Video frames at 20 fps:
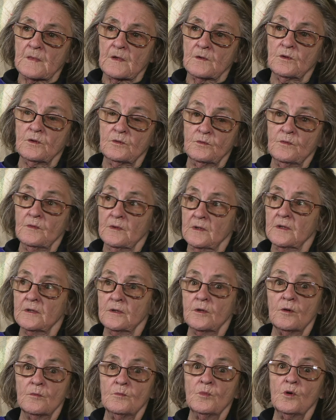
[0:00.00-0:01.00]
Well, a
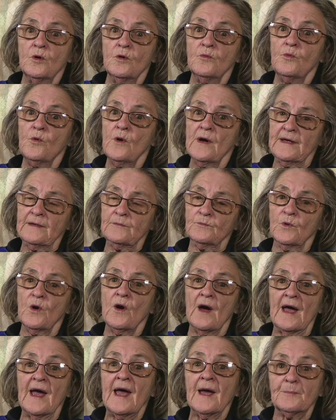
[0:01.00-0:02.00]
lot more of
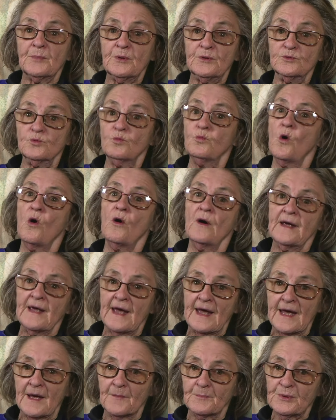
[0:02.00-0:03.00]
what happened, why
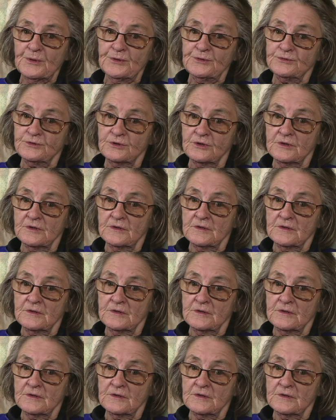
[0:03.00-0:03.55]
it happened.